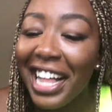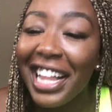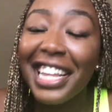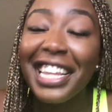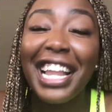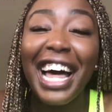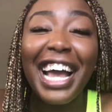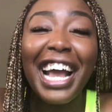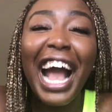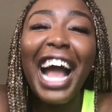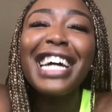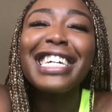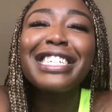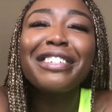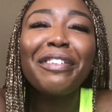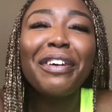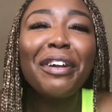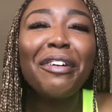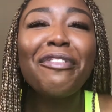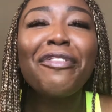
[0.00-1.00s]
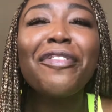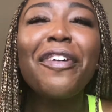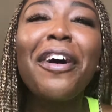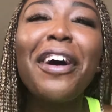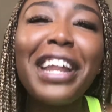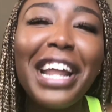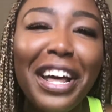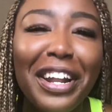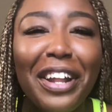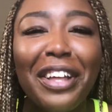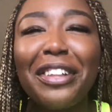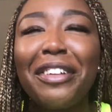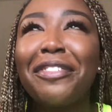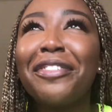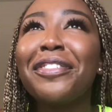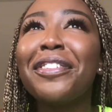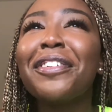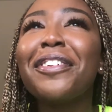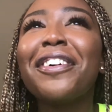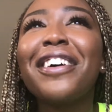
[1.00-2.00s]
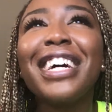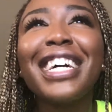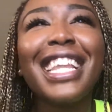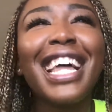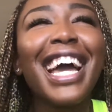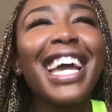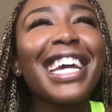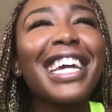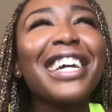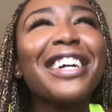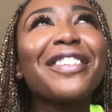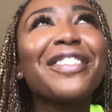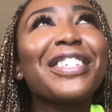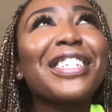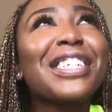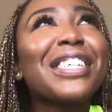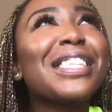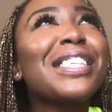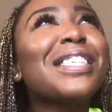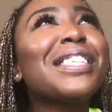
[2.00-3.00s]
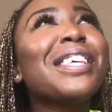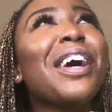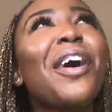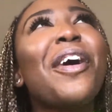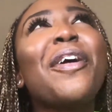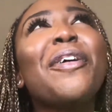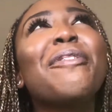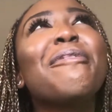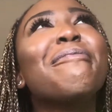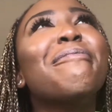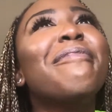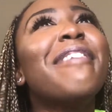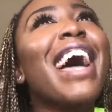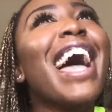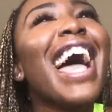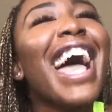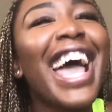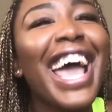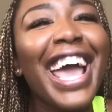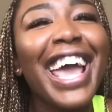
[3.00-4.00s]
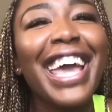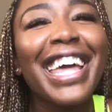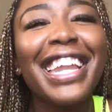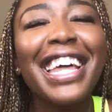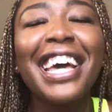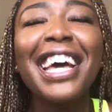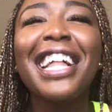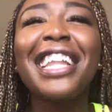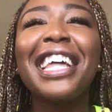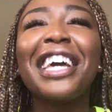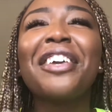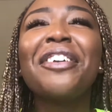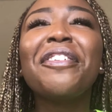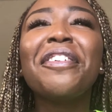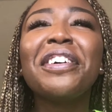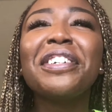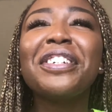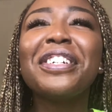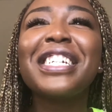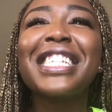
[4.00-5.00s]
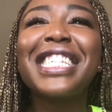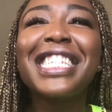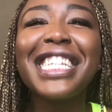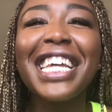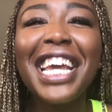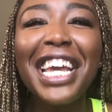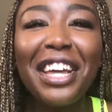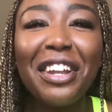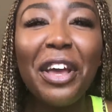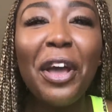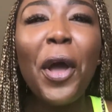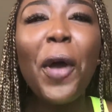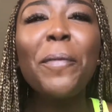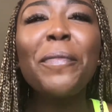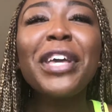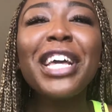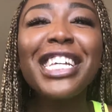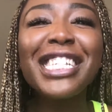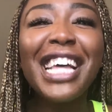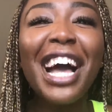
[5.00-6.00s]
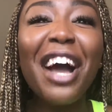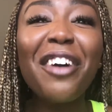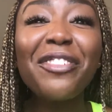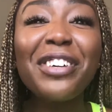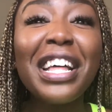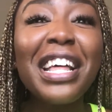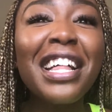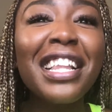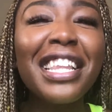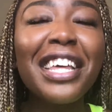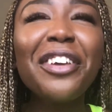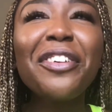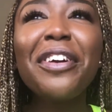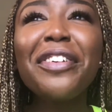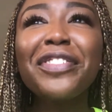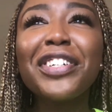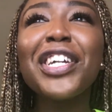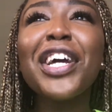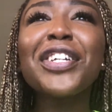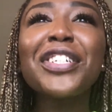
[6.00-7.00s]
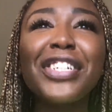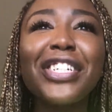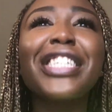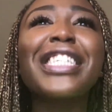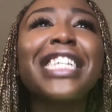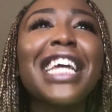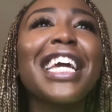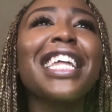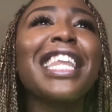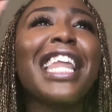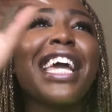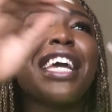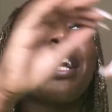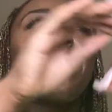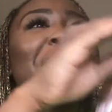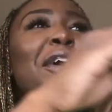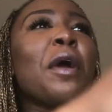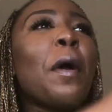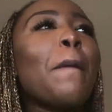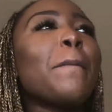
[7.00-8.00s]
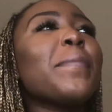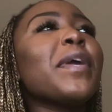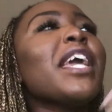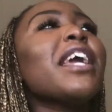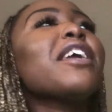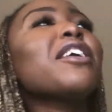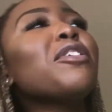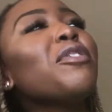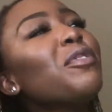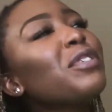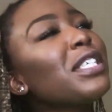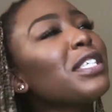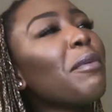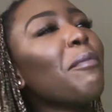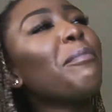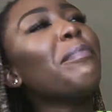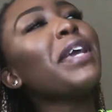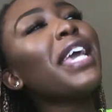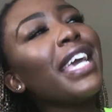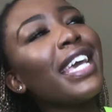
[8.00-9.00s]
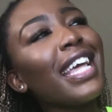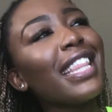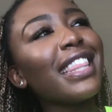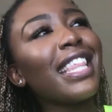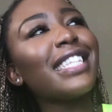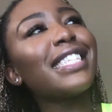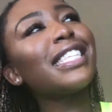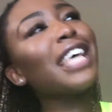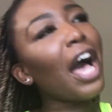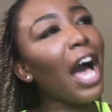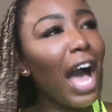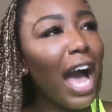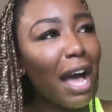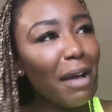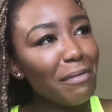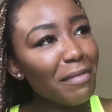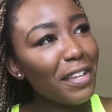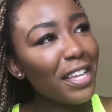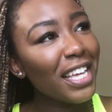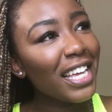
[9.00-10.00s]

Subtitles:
Like, I just want to fall down on the floor. Like, it was just so bad. Like, you don't understand, because you have to understand, like, being used to being at the top